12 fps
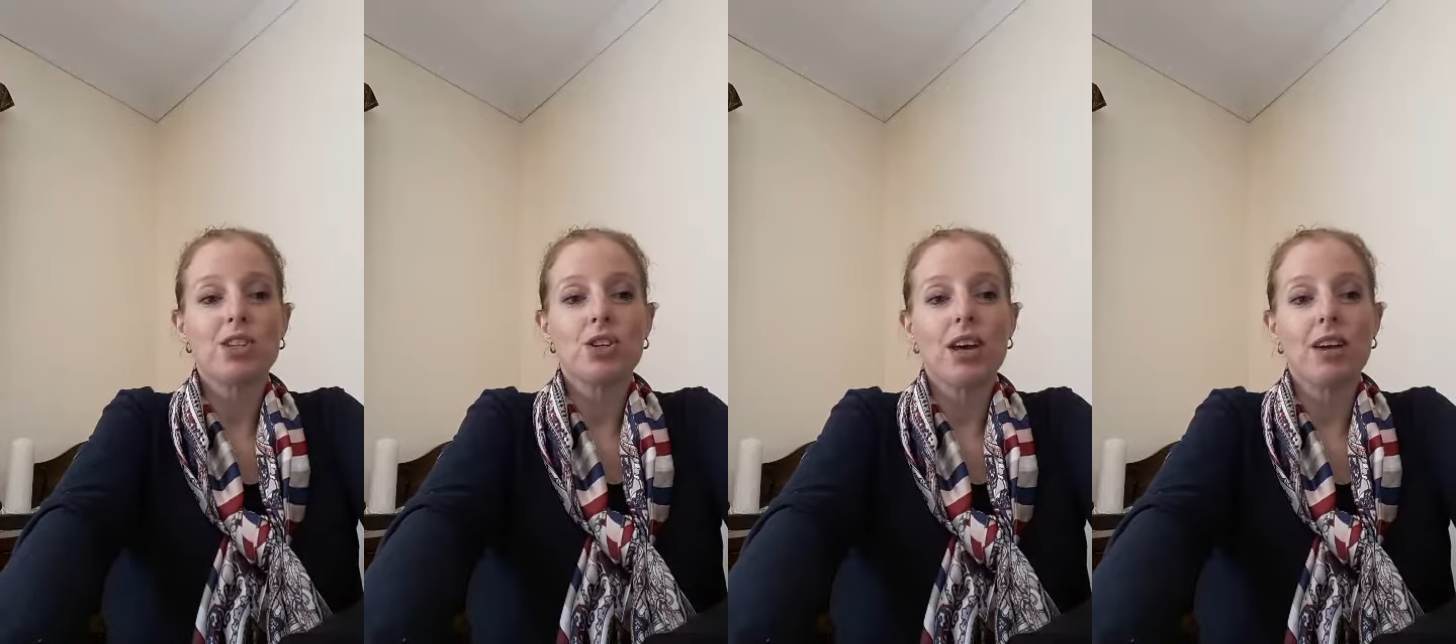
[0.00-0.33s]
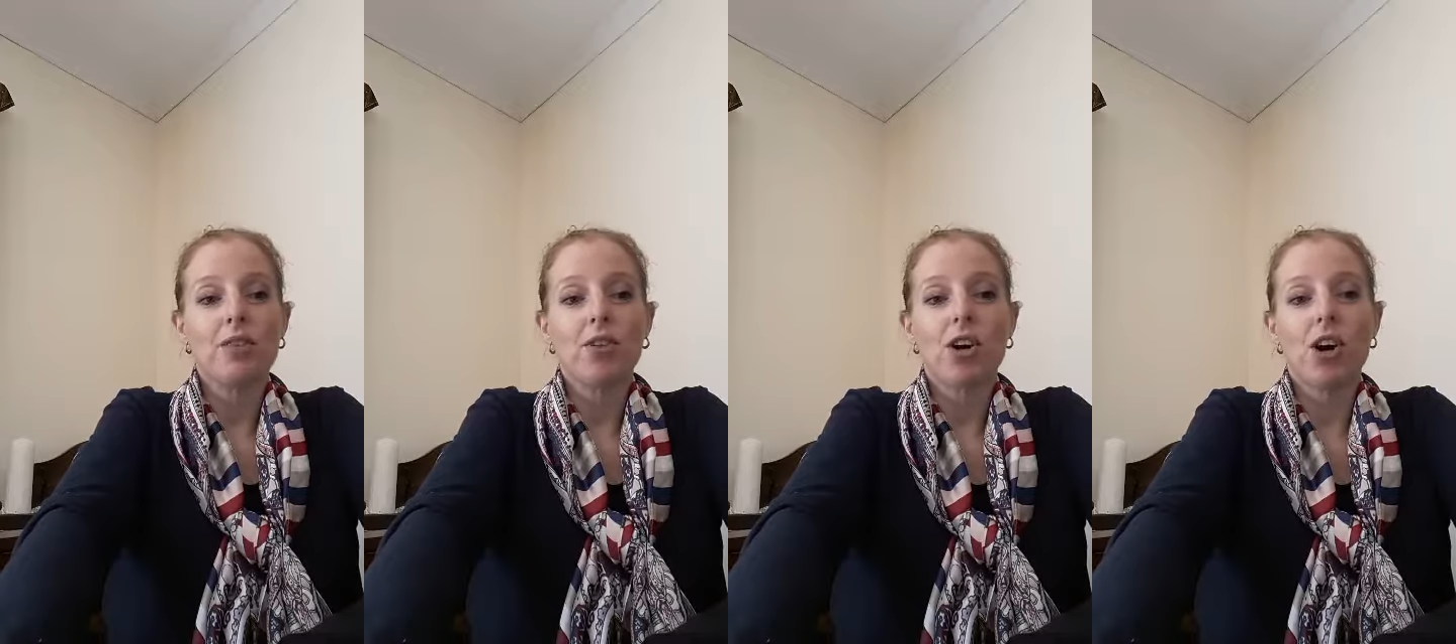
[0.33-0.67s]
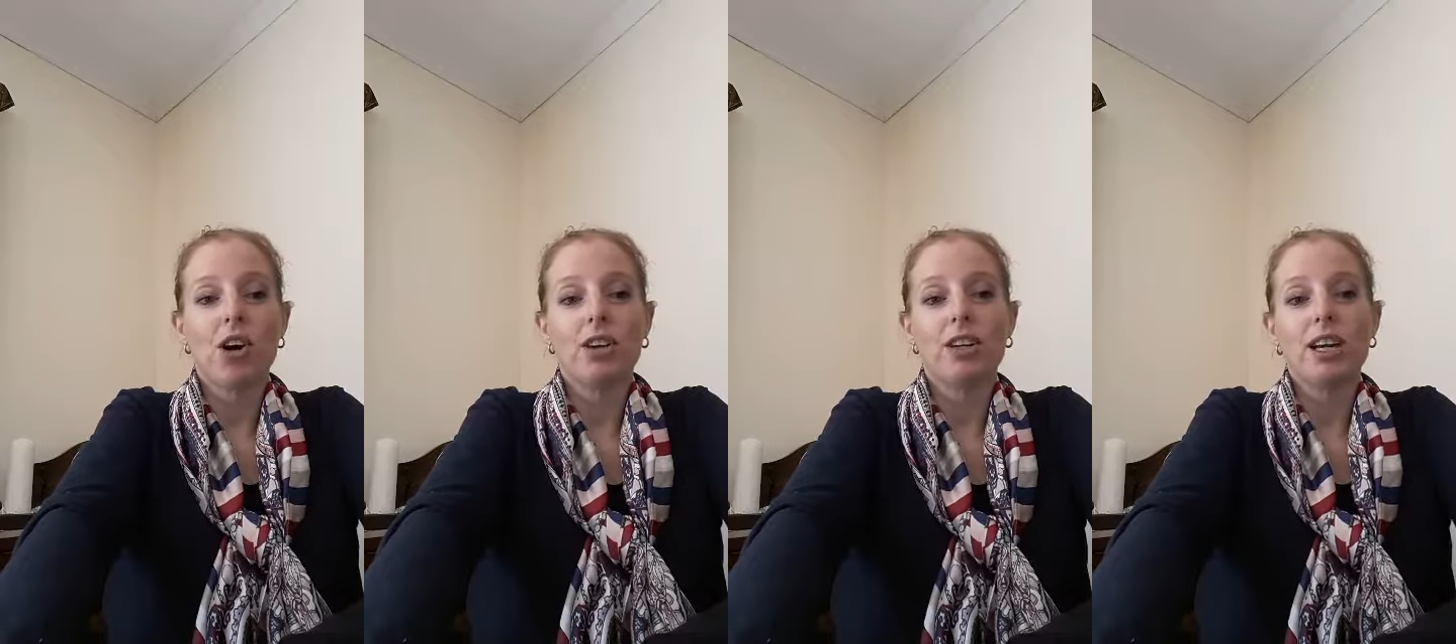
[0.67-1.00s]
to have
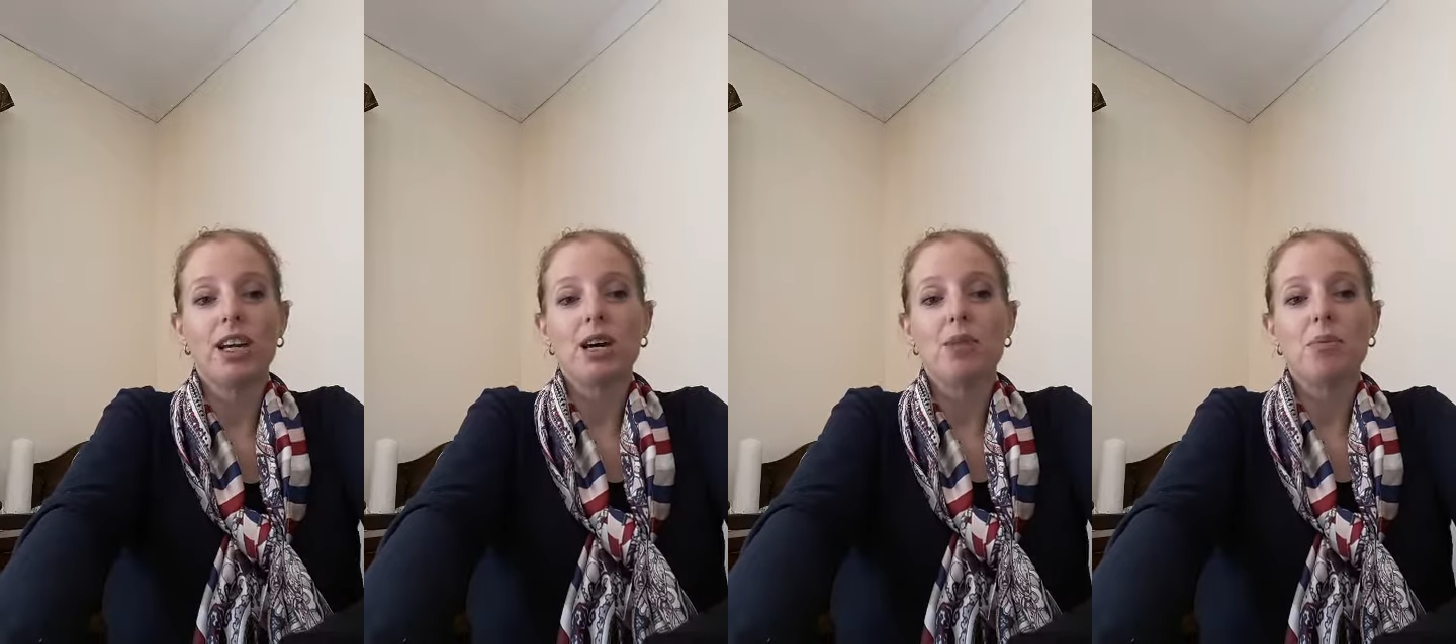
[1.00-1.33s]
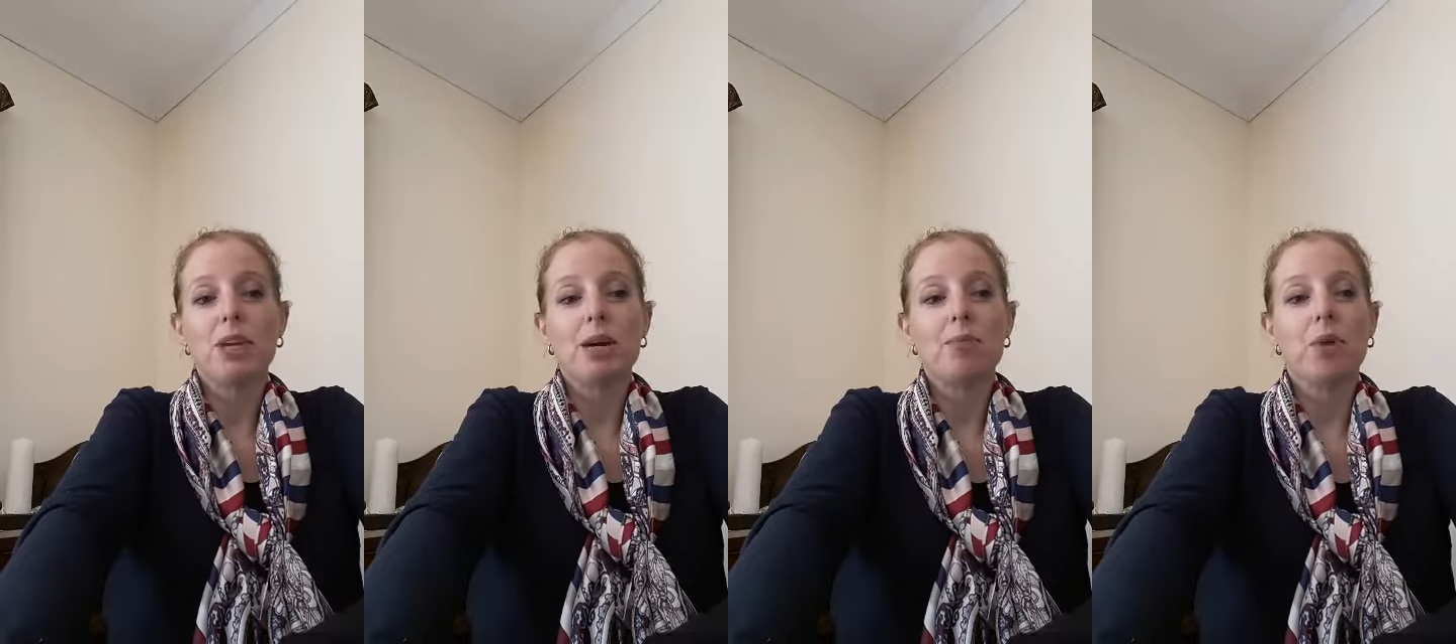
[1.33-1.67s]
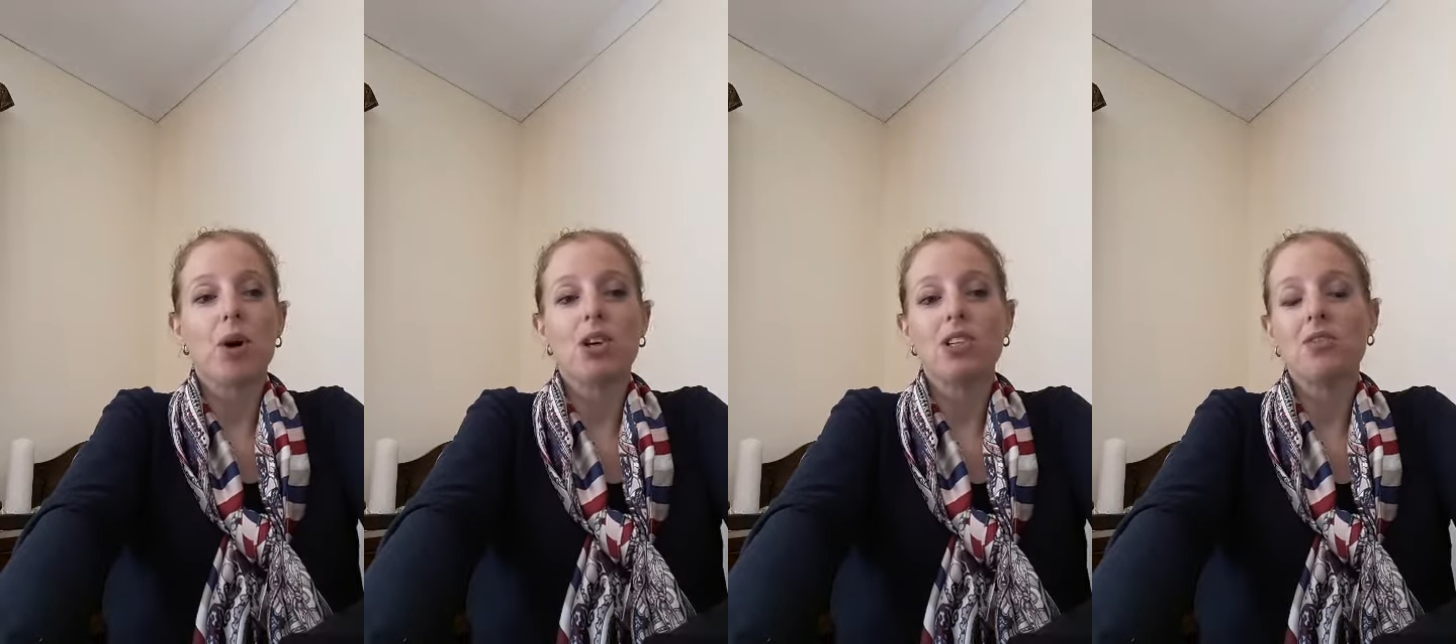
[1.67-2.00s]
God be a
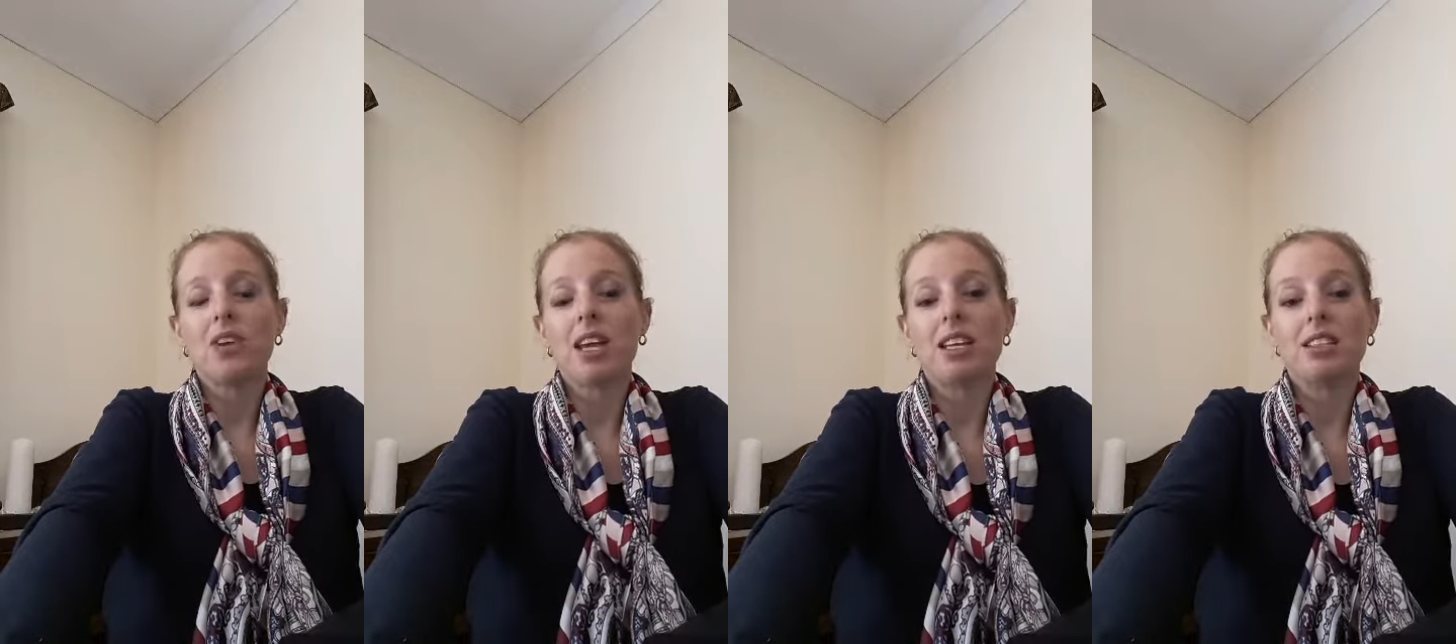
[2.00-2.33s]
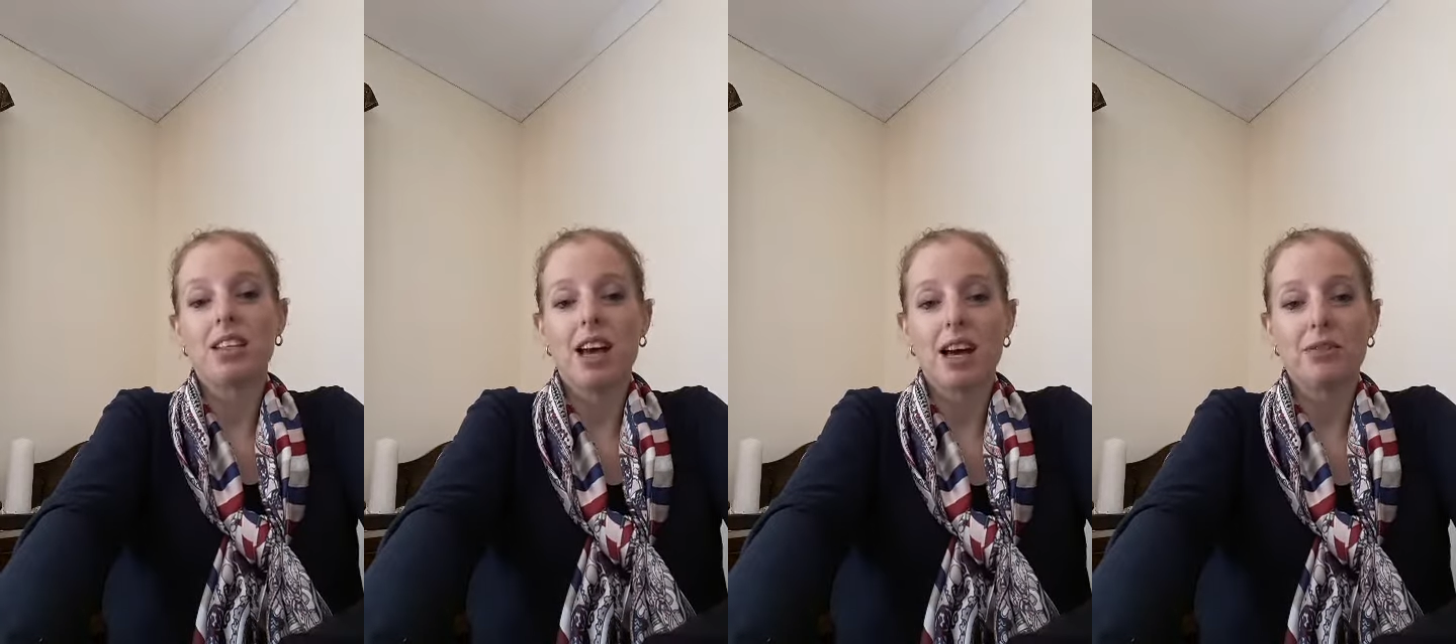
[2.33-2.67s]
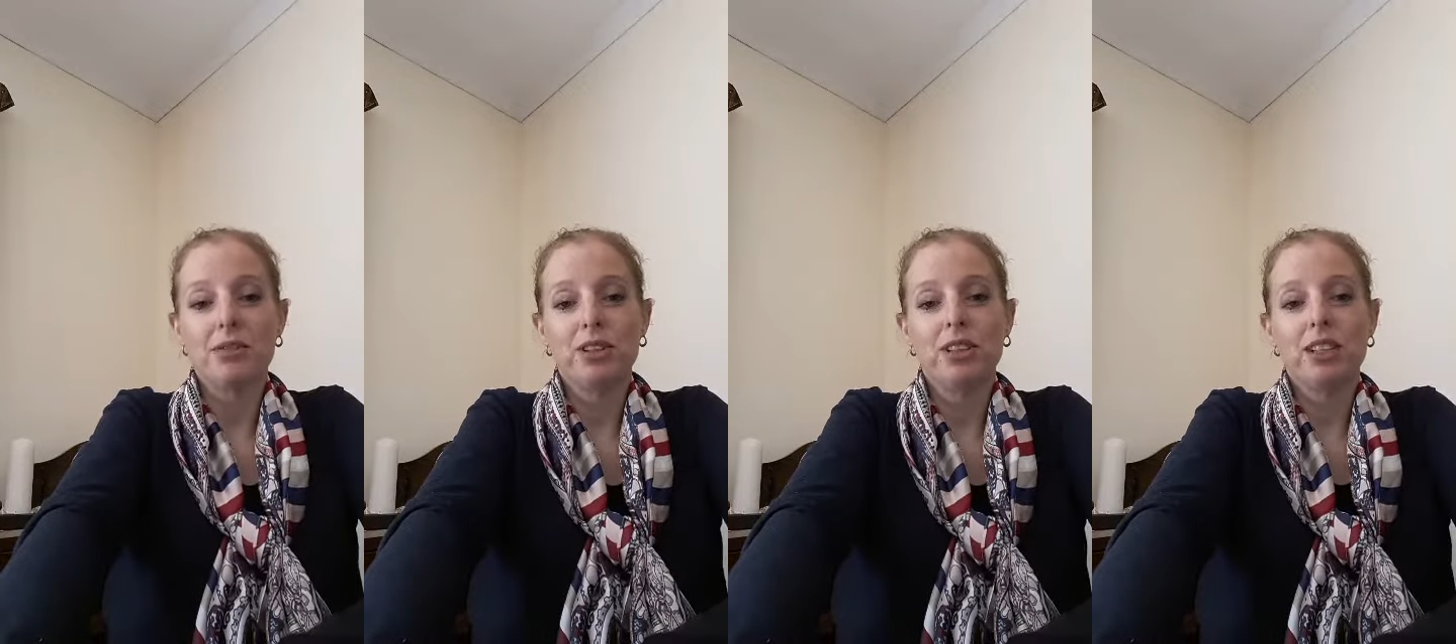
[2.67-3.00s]
part of his life,